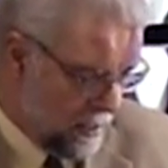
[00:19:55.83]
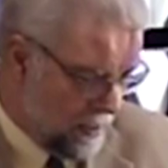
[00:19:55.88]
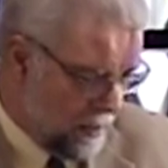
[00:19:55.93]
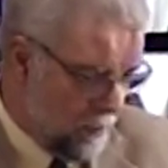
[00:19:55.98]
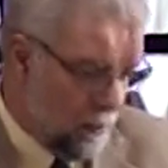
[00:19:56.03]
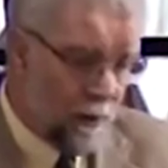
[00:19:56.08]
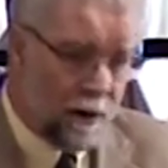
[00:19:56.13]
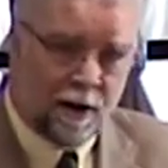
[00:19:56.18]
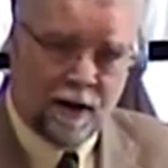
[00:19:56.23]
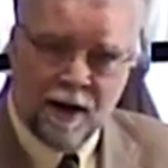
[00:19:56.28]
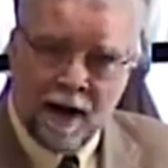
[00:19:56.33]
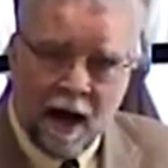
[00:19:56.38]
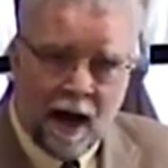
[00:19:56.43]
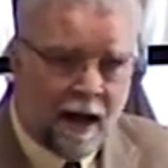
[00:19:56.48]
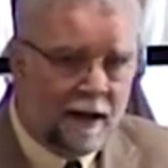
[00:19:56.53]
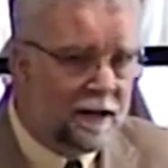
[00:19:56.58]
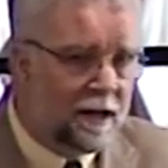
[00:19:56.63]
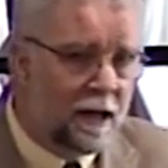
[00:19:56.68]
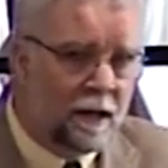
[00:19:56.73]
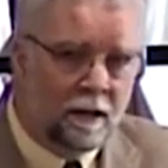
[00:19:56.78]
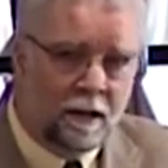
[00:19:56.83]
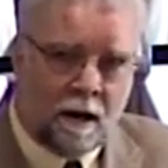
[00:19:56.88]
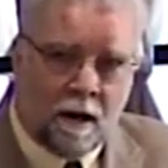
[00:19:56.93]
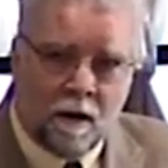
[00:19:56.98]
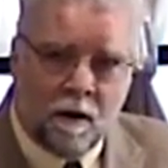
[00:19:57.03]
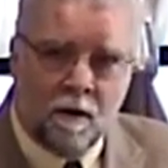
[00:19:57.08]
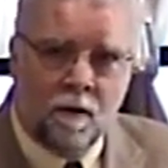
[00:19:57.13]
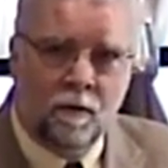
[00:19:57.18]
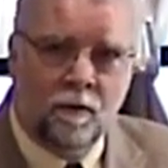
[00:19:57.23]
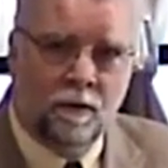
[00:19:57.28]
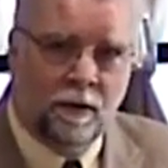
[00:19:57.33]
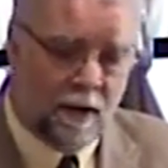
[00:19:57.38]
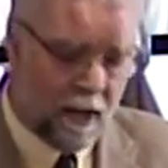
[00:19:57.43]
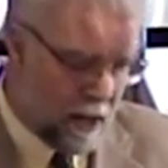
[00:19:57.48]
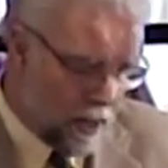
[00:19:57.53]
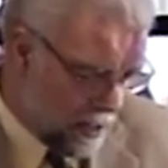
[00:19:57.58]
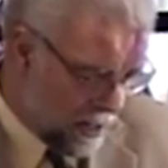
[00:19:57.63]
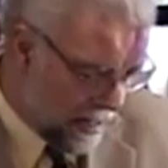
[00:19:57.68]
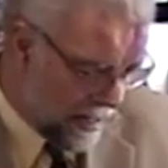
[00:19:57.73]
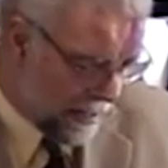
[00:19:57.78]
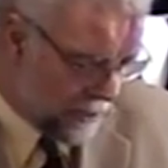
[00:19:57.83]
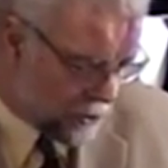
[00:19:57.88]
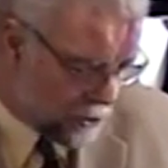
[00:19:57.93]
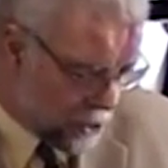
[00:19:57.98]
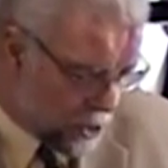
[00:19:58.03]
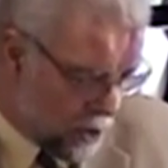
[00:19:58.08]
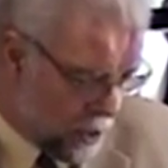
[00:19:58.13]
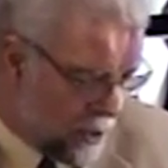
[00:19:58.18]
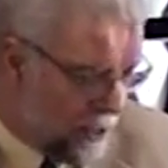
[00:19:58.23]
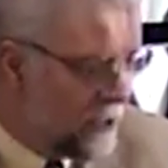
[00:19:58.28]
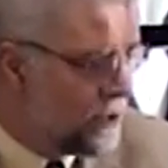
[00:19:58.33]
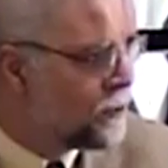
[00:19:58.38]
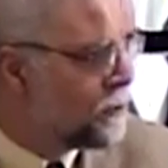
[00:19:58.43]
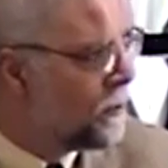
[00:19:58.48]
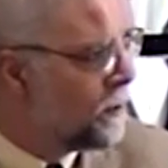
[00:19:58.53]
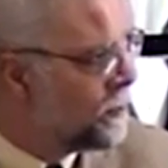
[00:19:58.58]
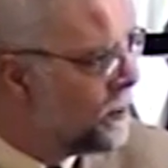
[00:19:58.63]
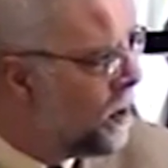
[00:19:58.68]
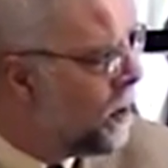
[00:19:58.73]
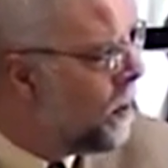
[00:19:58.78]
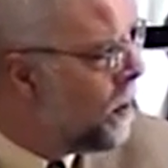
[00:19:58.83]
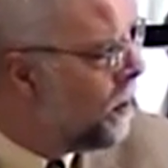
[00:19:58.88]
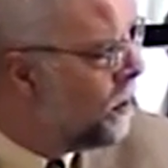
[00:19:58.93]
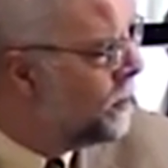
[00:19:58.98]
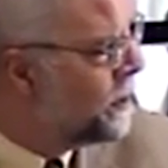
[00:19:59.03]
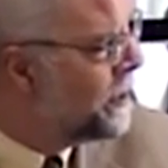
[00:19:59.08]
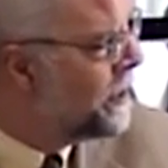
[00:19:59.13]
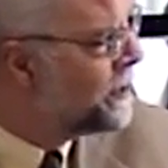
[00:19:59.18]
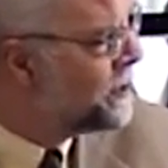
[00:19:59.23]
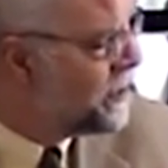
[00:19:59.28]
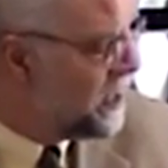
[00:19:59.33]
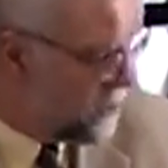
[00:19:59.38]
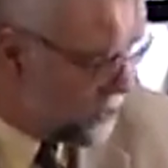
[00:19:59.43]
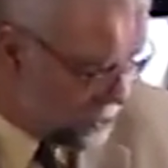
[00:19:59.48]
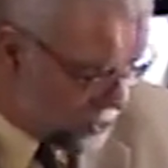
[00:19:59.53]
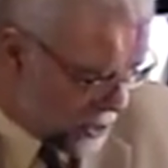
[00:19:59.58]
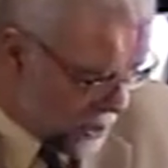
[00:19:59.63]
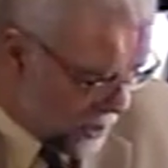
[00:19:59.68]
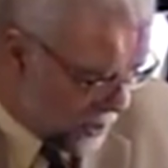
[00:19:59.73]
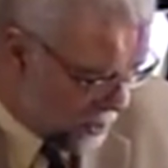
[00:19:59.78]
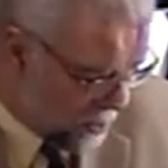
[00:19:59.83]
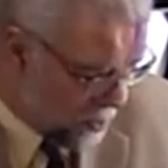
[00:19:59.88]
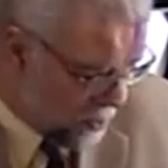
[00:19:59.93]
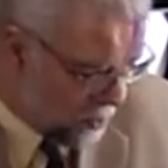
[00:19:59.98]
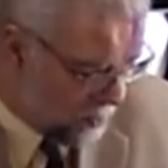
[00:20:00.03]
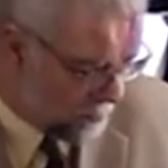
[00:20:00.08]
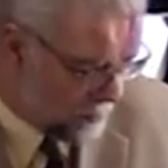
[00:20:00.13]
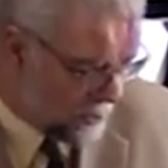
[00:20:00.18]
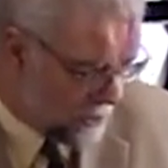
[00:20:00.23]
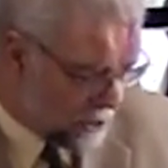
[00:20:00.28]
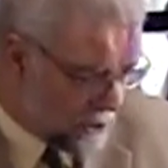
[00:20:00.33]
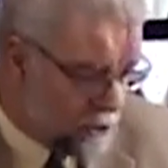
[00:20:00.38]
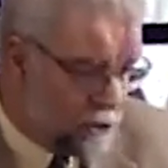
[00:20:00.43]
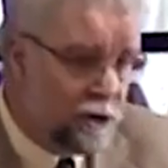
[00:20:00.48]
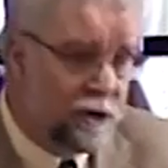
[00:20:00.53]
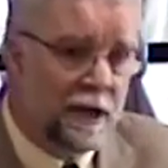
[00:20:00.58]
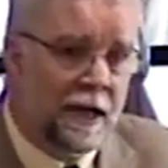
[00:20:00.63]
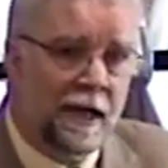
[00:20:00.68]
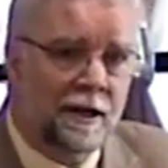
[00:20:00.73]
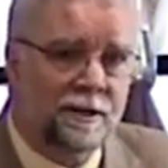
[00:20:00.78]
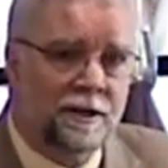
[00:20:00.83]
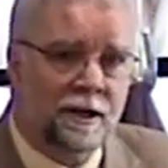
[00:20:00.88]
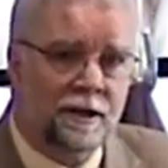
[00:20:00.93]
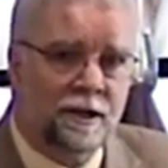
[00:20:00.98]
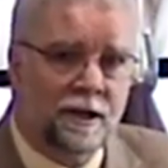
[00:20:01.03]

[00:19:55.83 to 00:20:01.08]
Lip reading: We're not alone on our journey toward wholeness and shalom. Jesus